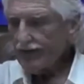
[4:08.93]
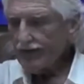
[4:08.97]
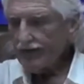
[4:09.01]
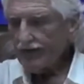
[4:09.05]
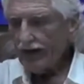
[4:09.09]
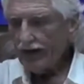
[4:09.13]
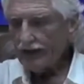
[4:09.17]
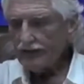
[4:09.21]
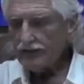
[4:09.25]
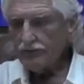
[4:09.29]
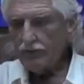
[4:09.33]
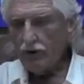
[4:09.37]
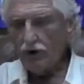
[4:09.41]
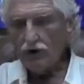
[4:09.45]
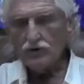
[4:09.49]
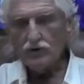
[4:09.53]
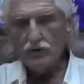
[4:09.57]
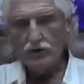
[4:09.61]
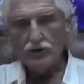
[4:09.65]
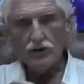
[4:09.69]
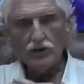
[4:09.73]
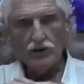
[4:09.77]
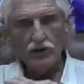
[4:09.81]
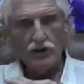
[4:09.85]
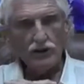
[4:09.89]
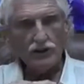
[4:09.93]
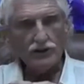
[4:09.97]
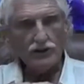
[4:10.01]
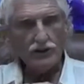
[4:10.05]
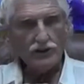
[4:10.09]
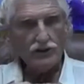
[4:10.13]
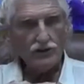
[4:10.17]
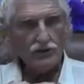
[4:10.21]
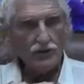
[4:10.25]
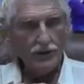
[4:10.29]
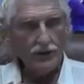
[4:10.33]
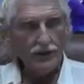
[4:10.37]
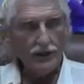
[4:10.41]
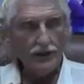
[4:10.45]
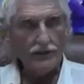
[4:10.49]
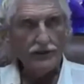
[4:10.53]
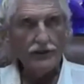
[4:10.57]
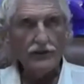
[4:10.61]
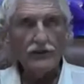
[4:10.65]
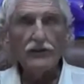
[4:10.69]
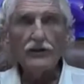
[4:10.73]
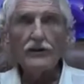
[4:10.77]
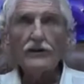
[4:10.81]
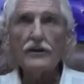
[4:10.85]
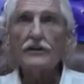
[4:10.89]
Suppose when you look at the three, and
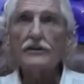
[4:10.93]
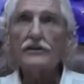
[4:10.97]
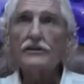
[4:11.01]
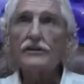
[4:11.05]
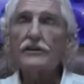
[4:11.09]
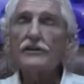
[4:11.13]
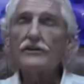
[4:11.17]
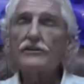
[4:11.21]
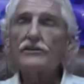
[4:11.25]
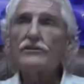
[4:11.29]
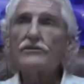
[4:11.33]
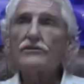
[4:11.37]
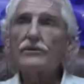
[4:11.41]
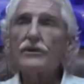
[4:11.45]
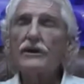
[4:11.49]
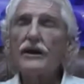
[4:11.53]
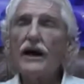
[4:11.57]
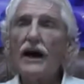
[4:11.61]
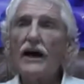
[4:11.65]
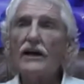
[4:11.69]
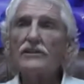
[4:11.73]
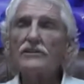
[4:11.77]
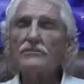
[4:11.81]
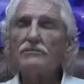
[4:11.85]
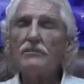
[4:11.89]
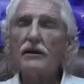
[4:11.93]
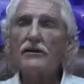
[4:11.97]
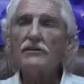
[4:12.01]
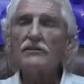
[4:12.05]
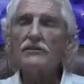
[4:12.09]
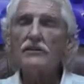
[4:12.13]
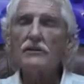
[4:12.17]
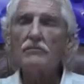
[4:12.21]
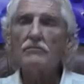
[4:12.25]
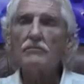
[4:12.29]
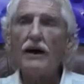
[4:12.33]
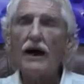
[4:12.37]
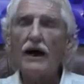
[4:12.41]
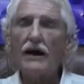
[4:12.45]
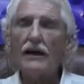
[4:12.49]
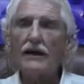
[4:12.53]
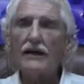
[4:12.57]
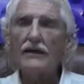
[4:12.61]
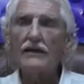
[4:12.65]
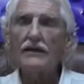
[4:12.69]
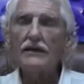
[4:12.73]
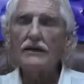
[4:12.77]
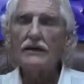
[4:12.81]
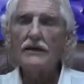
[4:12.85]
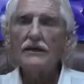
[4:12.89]
you look at the three aspects of the
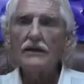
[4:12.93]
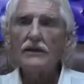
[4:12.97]
body,